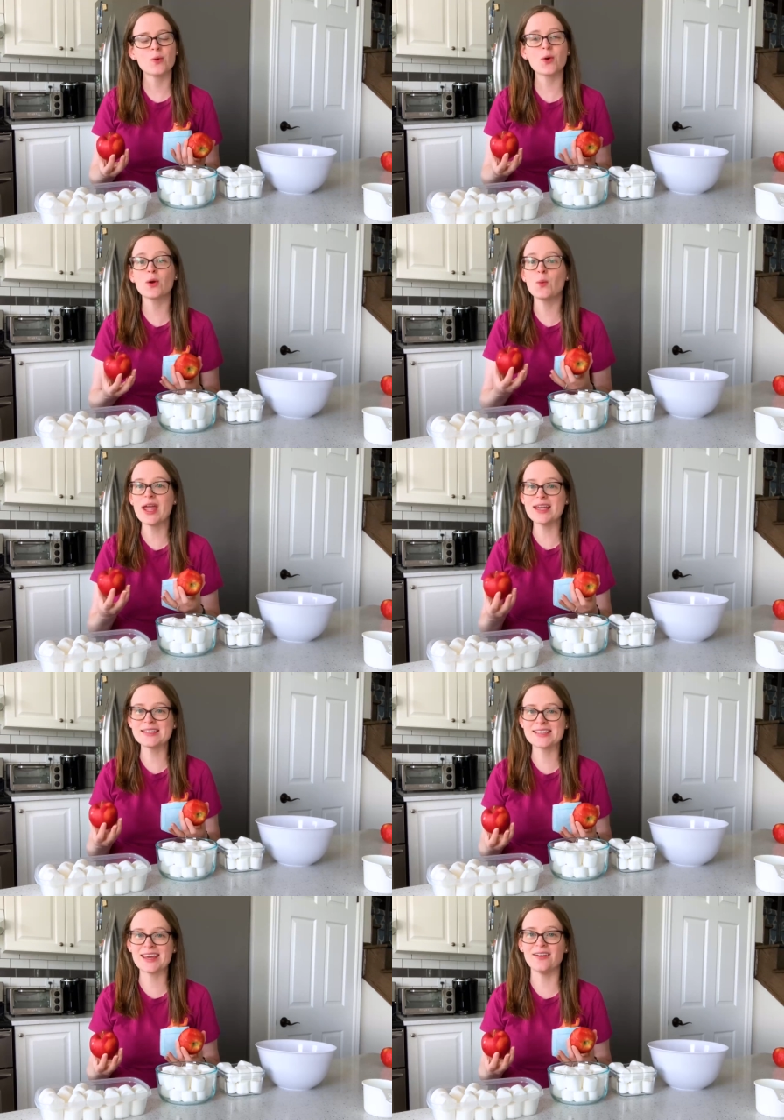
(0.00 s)
a weighing
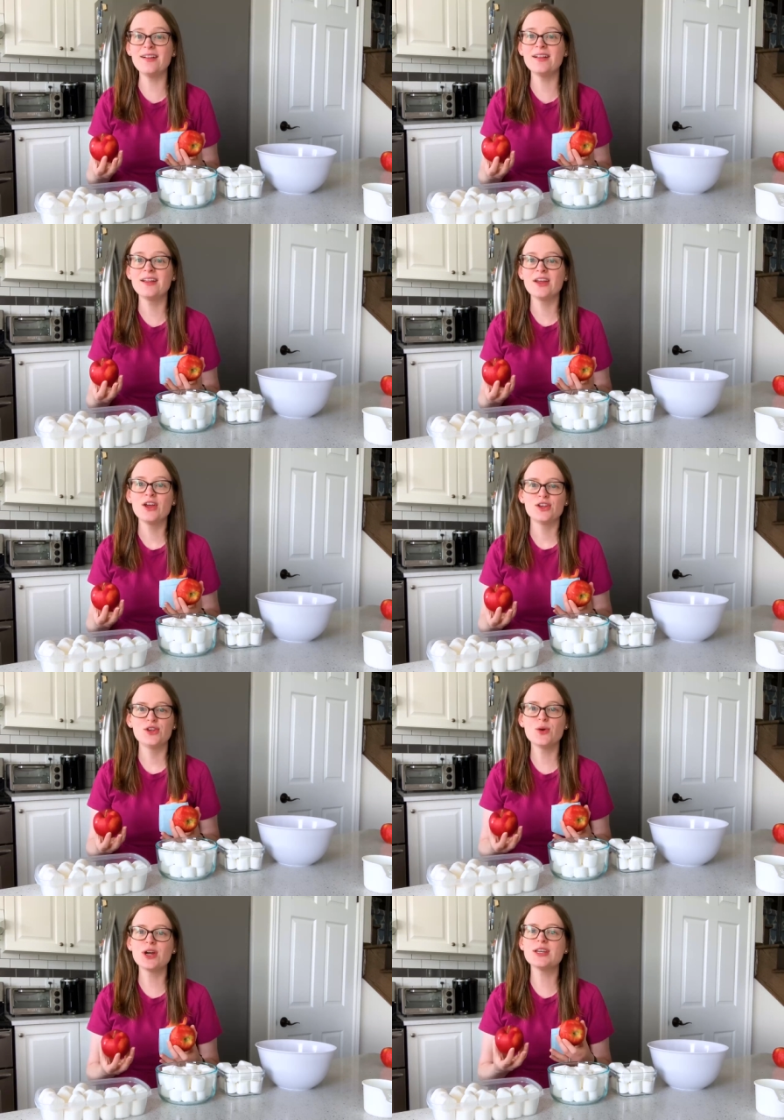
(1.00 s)
scale, you
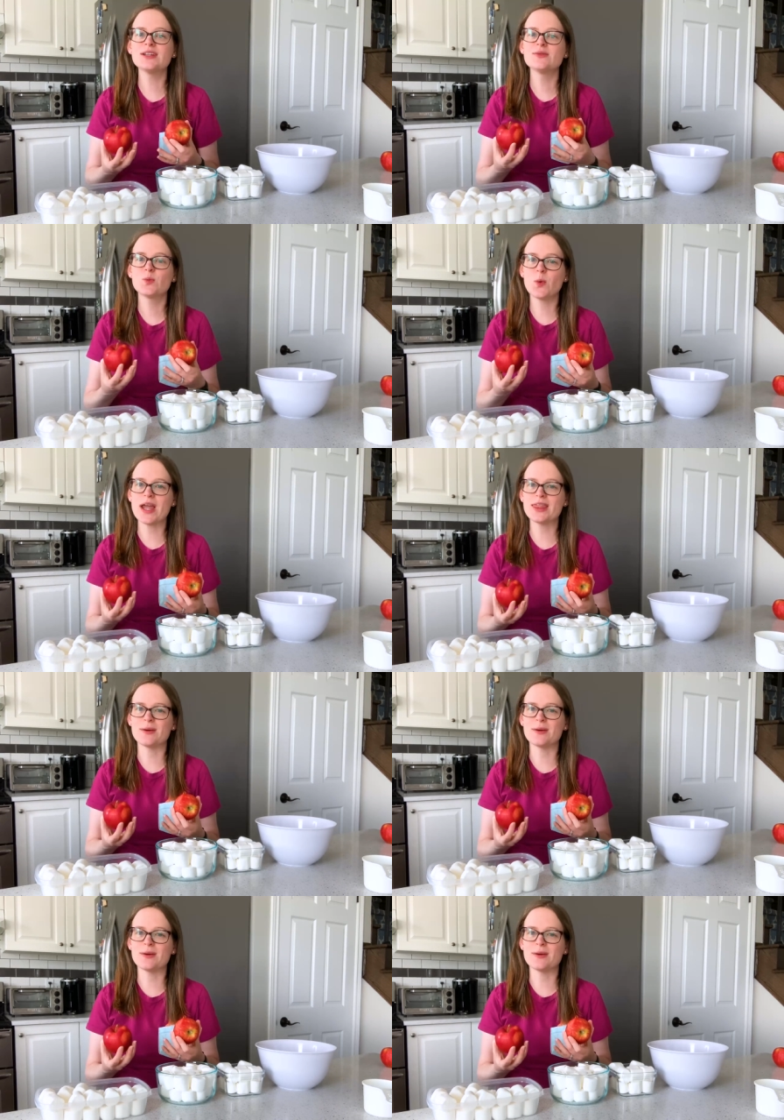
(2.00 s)
could weigh them.